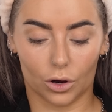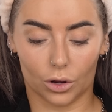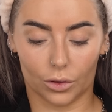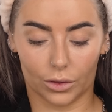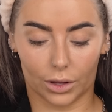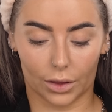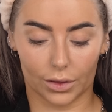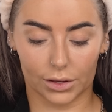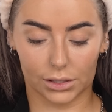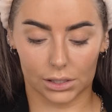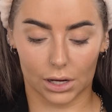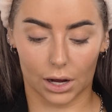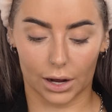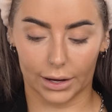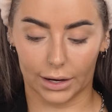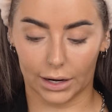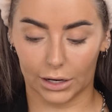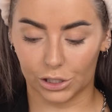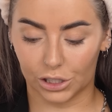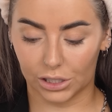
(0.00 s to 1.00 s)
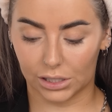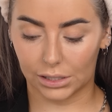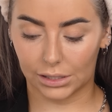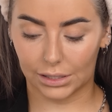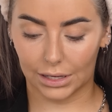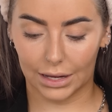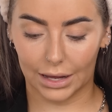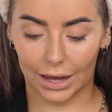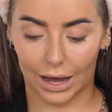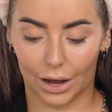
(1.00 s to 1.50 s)
on the other side and just
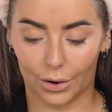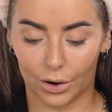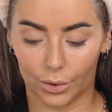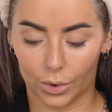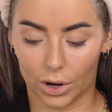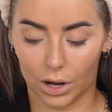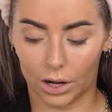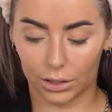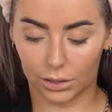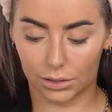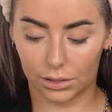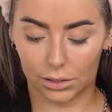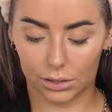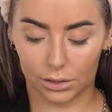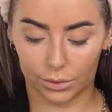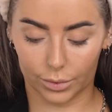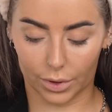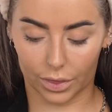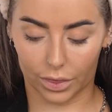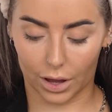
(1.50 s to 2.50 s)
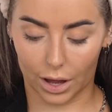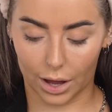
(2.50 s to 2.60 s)
see how it works with